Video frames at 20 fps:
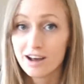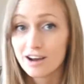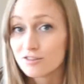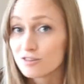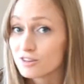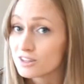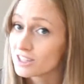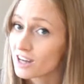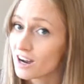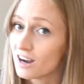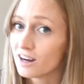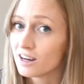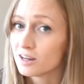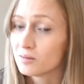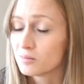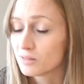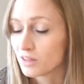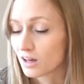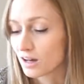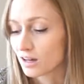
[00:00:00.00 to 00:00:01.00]
every
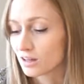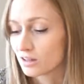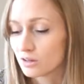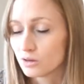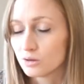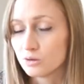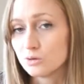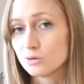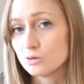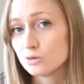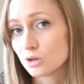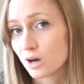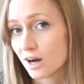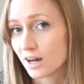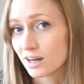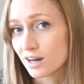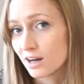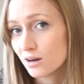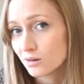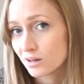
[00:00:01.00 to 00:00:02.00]
time that you try
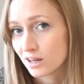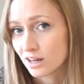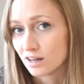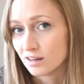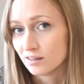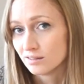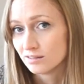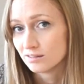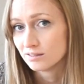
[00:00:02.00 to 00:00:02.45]
it out again.